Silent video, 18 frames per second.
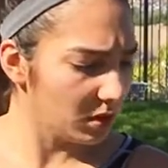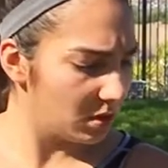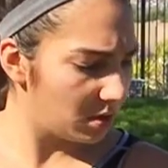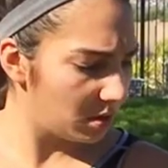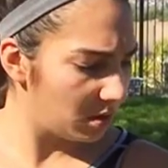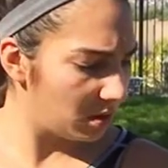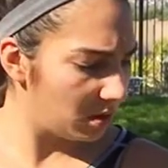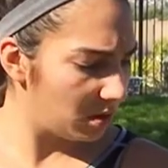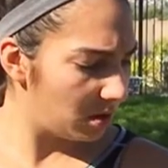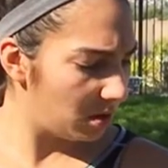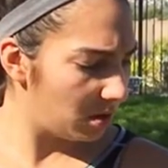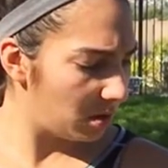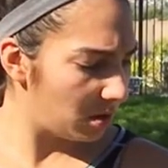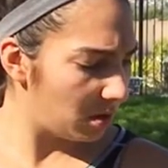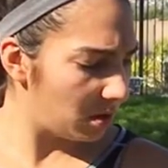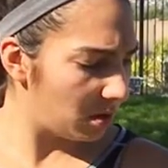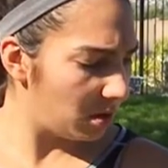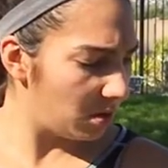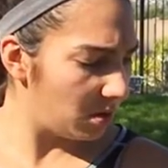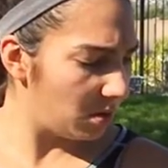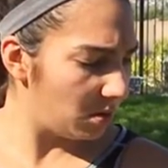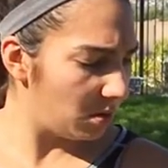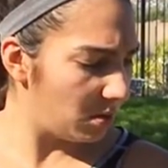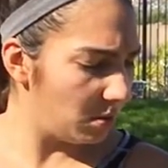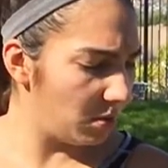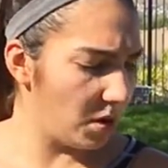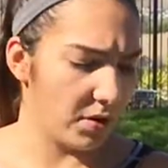Okay, let's start
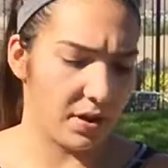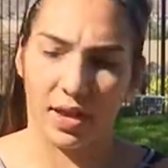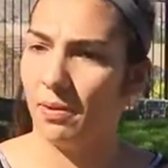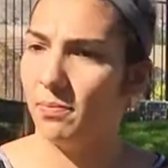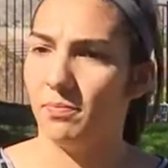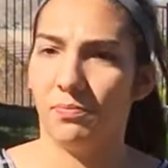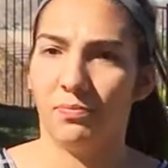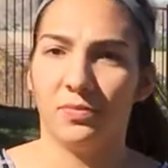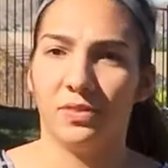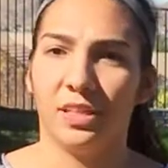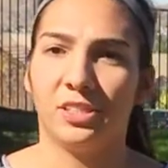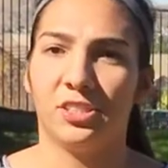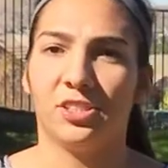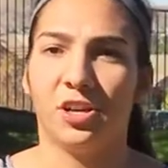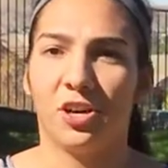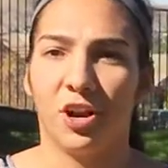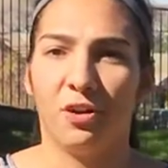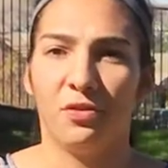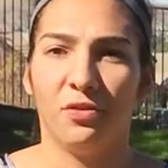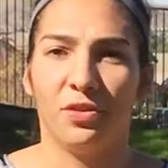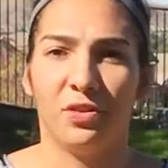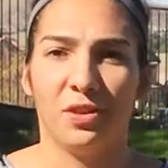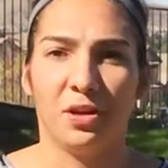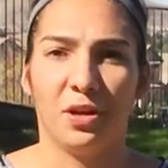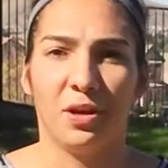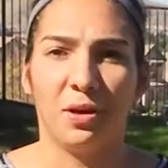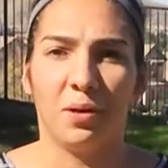off with the ball.
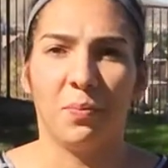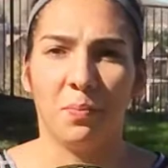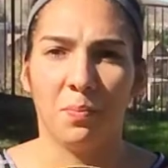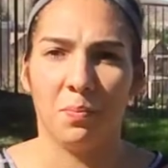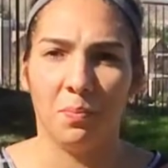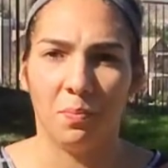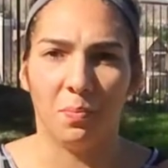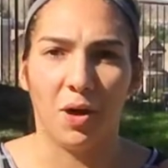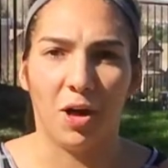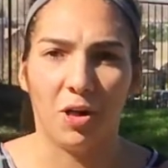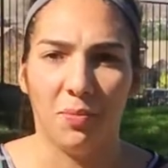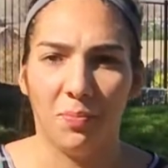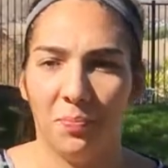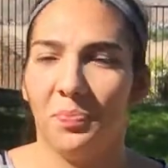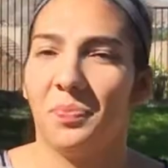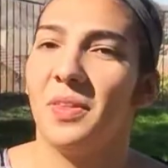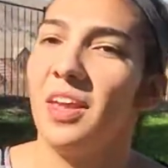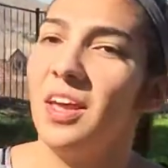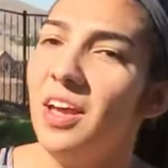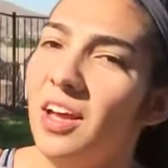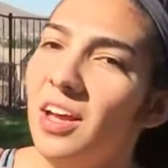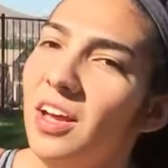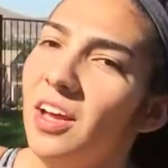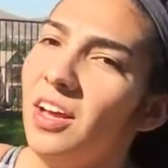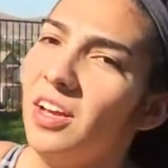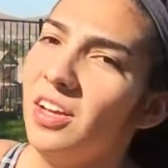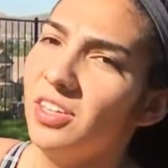So when
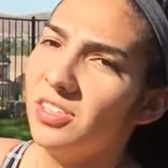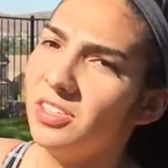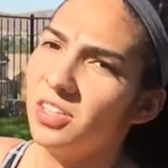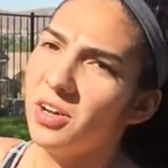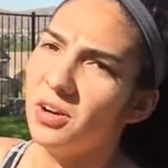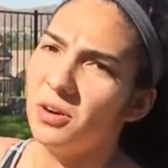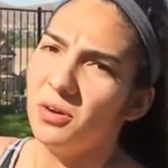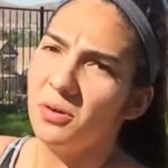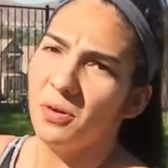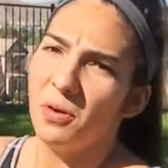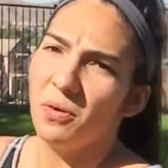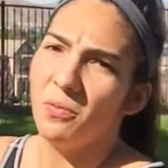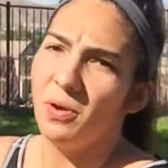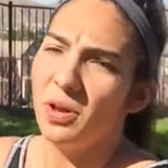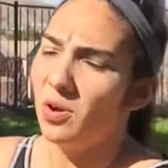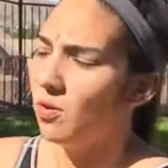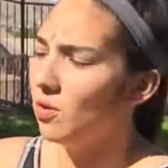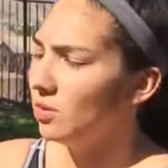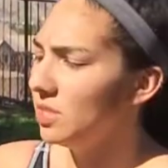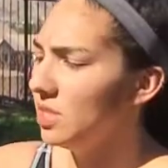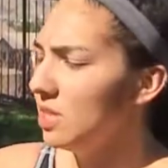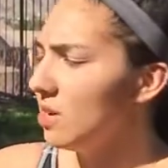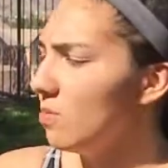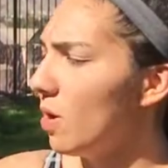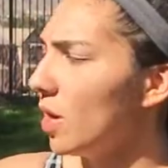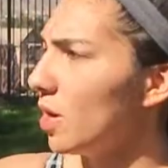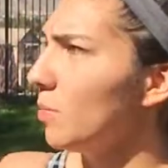holding a water polo ball,
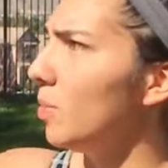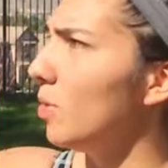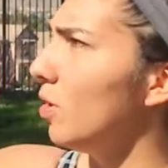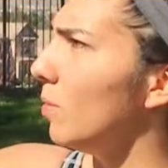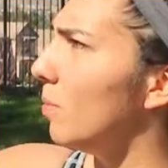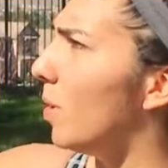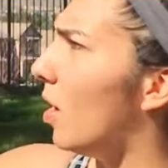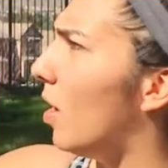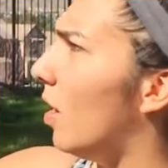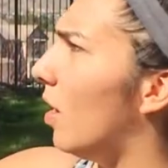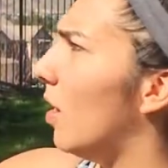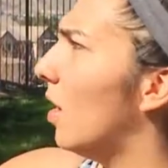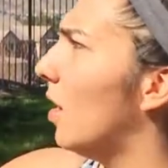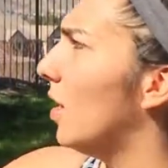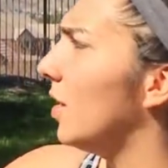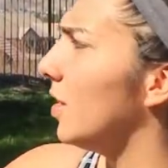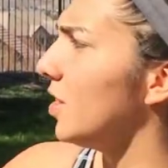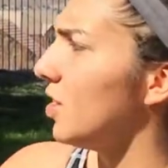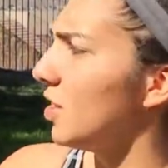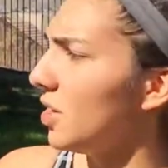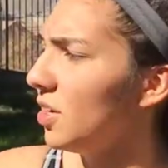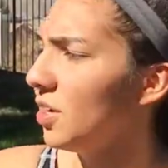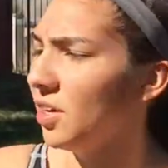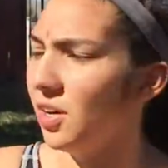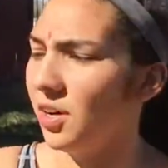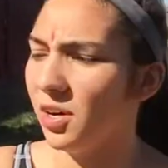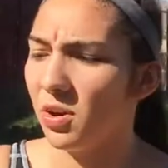you're going to want
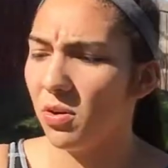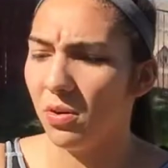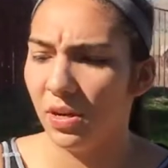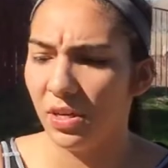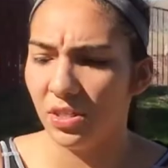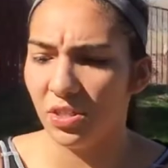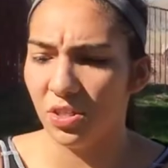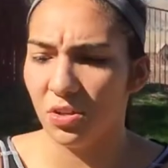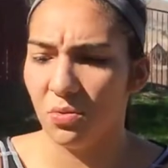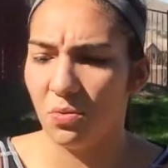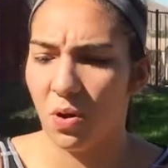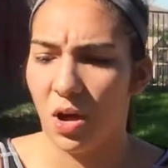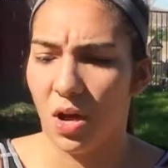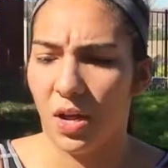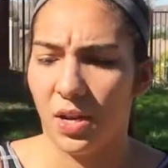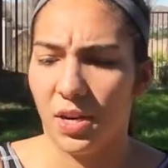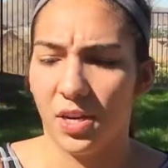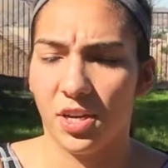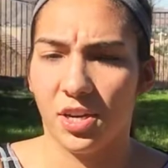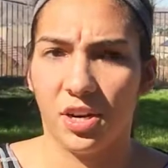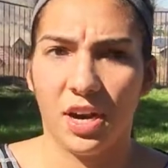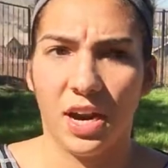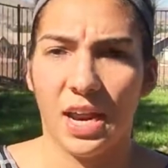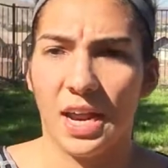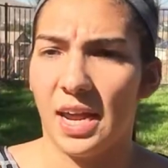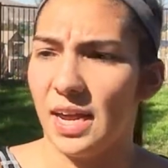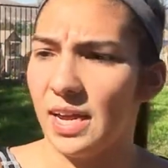your hand to
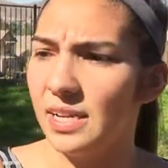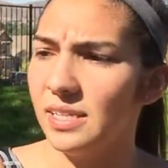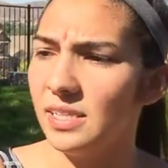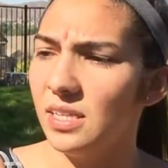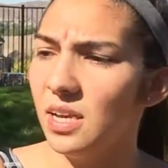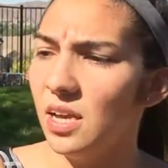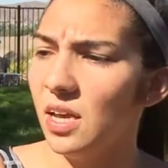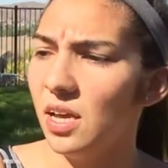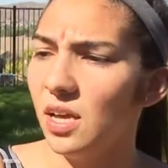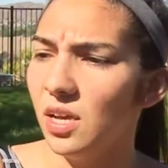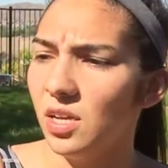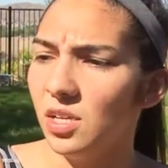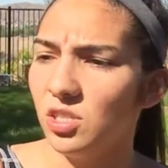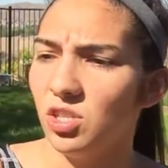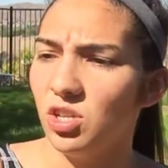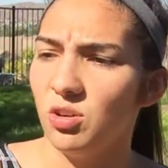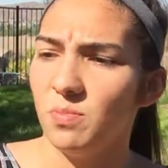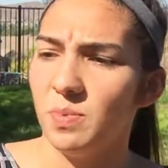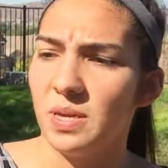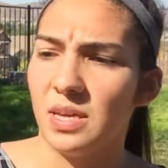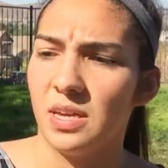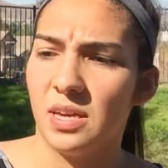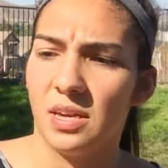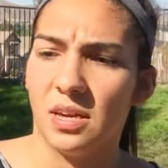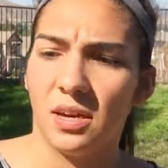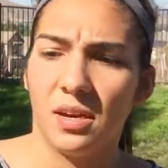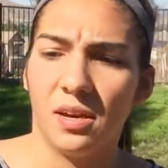be
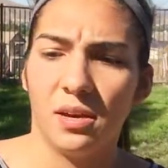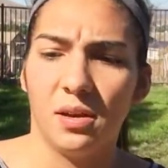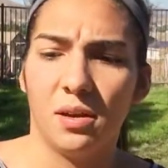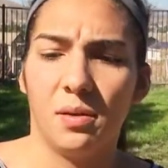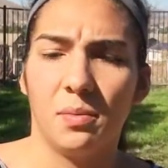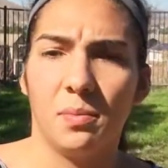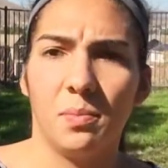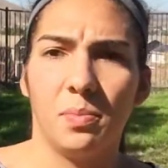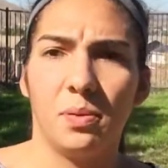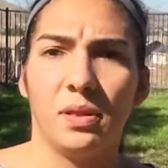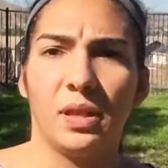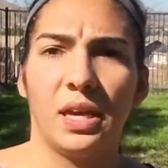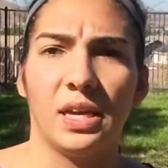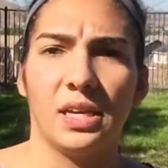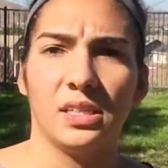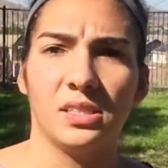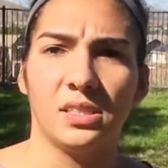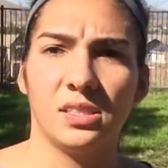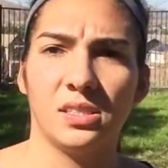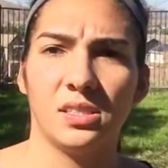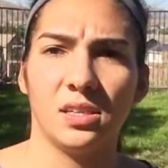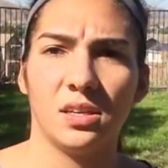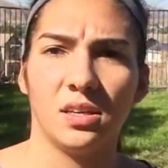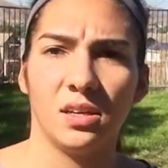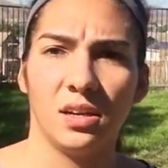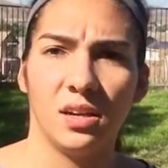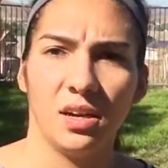placed kind of like right
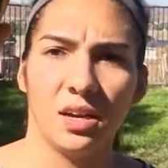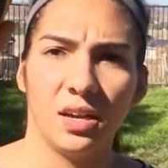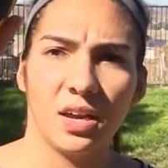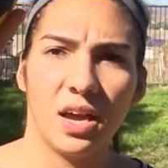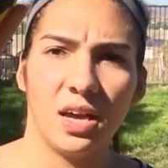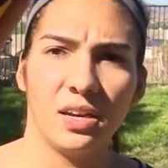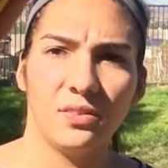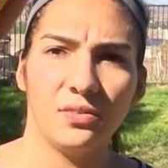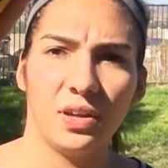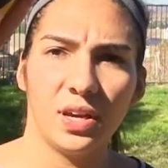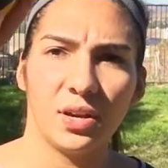below the ball